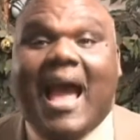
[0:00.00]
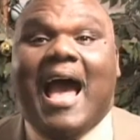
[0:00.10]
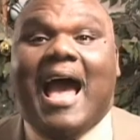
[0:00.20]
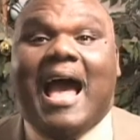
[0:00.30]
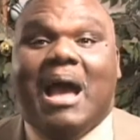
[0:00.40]

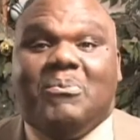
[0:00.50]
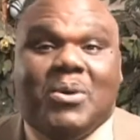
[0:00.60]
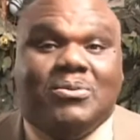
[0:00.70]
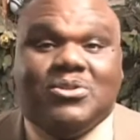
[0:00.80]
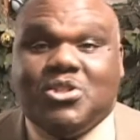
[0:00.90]
I
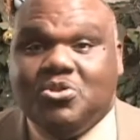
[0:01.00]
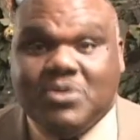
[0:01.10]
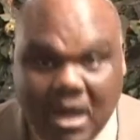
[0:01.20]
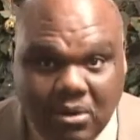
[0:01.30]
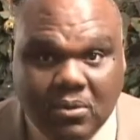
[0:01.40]
want you
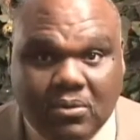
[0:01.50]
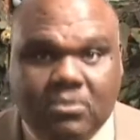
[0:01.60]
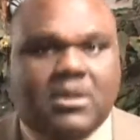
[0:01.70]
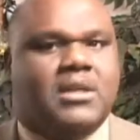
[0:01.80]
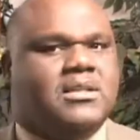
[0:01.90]
gone.
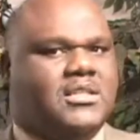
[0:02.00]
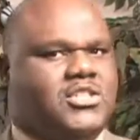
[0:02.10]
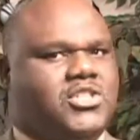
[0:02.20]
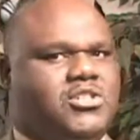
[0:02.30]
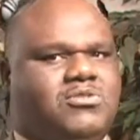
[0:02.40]

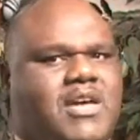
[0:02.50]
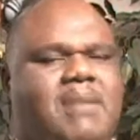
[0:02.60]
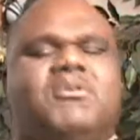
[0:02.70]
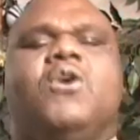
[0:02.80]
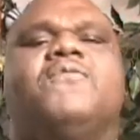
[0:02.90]
This is your
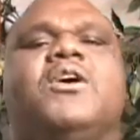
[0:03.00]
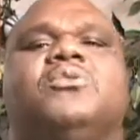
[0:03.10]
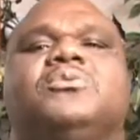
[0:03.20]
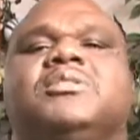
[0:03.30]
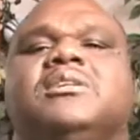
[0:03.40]
time. Go
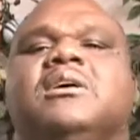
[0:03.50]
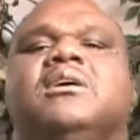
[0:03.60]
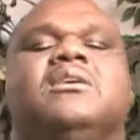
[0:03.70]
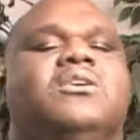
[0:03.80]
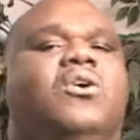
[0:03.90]
vote.
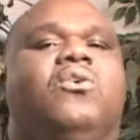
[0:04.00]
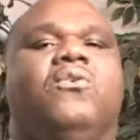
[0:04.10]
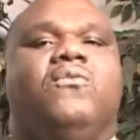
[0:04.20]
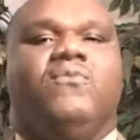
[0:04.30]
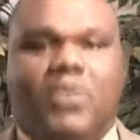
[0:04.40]

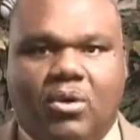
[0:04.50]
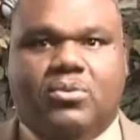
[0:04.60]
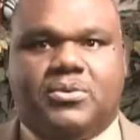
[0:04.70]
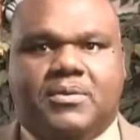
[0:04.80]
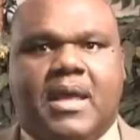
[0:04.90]
Go
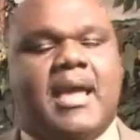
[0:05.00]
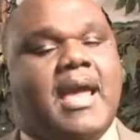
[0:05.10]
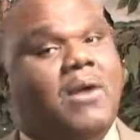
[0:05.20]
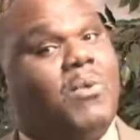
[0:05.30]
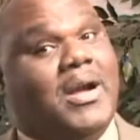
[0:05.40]
vote.
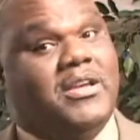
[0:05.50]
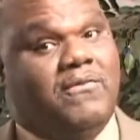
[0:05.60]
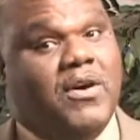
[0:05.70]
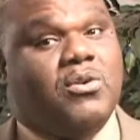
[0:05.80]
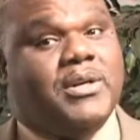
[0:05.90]
And while you're
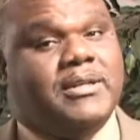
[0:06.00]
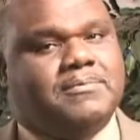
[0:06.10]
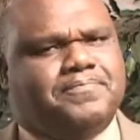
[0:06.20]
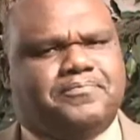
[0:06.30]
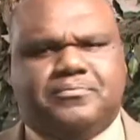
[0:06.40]

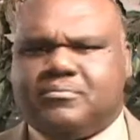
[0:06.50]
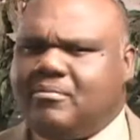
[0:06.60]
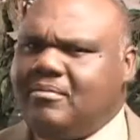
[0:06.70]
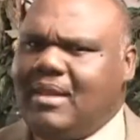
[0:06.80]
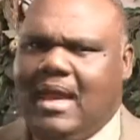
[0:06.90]
voting,
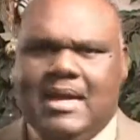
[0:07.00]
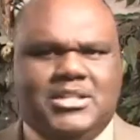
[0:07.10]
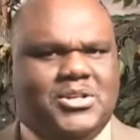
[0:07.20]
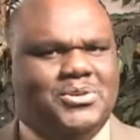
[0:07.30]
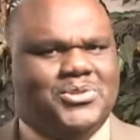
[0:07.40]
I
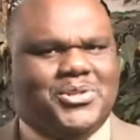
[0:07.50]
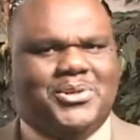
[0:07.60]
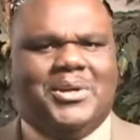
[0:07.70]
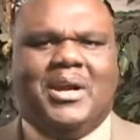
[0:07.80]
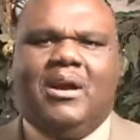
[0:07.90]
told you,
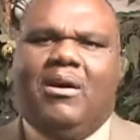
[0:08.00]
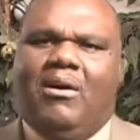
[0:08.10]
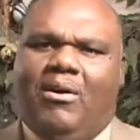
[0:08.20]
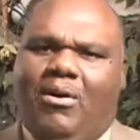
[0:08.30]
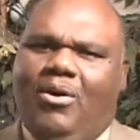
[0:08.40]

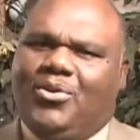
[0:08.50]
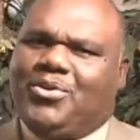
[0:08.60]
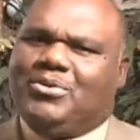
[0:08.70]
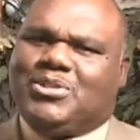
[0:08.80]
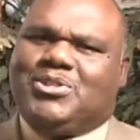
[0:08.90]
all
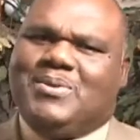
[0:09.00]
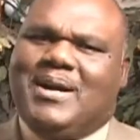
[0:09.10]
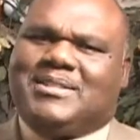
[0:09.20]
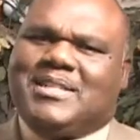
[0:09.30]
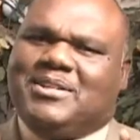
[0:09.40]
those you
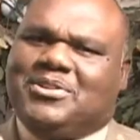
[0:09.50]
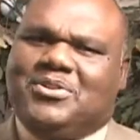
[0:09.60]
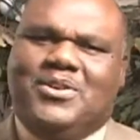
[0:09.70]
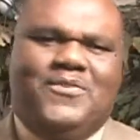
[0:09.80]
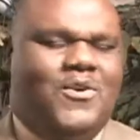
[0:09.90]
out there in the
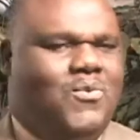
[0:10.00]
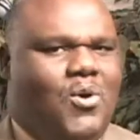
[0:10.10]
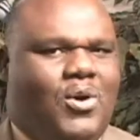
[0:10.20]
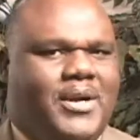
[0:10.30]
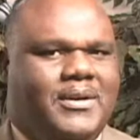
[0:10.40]
34th
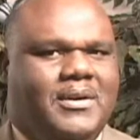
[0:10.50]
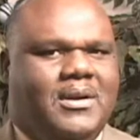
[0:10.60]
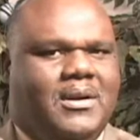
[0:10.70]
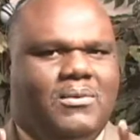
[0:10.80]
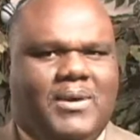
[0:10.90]
Ward,
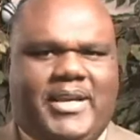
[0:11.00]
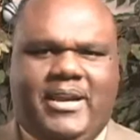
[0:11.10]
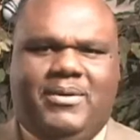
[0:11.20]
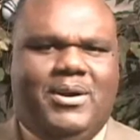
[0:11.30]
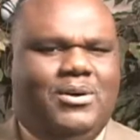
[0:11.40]
where
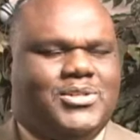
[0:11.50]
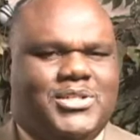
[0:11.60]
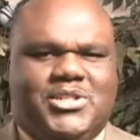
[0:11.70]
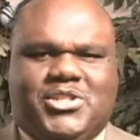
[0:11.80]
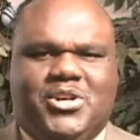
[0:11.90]
Kerry
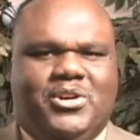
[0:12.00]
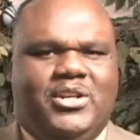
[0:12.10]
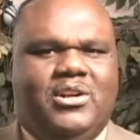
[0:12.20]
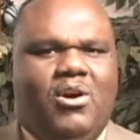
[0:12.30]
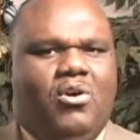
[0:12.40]
Austin is
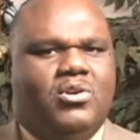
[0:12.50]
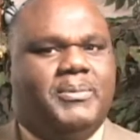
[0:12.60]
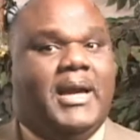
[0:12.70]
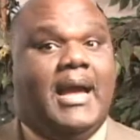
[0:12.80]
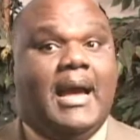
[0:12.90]
currently the
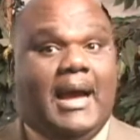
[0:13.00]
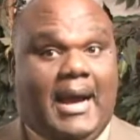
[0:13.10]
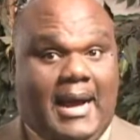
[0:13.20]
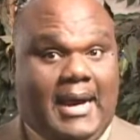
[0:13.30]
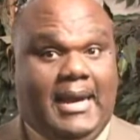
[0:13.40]
alderman,
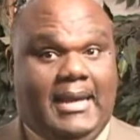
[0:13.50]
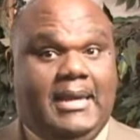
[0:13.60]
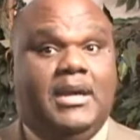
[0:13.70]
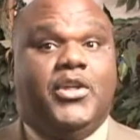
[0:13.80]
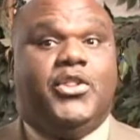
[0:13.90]
I,
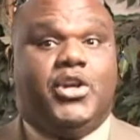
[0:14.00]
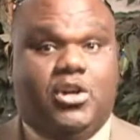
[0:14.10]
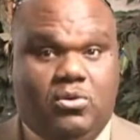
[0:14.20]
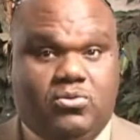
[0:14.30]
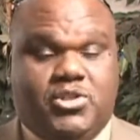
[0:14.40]
the
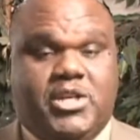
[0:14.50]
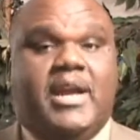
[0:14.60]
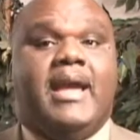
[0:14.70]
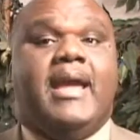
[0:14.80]
coach,